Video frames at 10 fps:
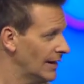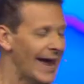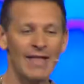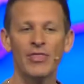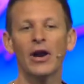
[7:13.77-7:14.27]

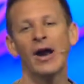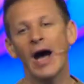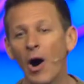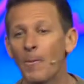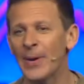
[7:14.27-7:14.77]
And they're
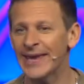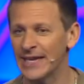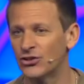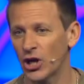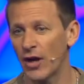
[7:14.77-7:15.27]
helping
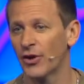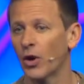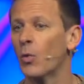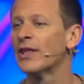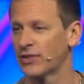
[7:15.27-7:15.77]
each other
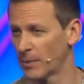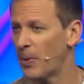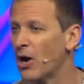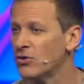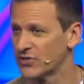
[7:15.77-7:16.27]
with their
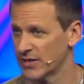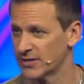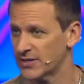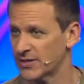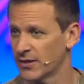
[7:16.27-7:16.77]

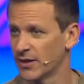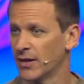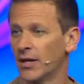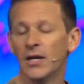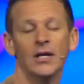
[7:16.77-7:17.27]
poses.
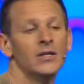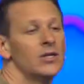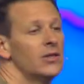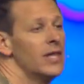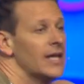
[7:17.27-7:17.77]

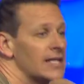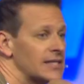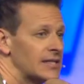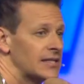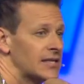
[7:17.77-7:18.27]
Do
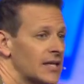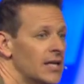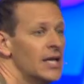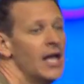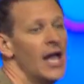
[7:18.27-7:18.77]
this,
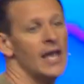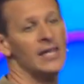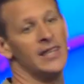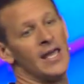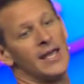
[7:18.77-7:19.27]

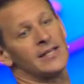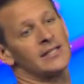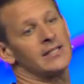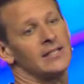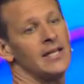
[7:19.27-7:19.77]
and
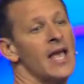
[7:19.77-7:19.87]
this,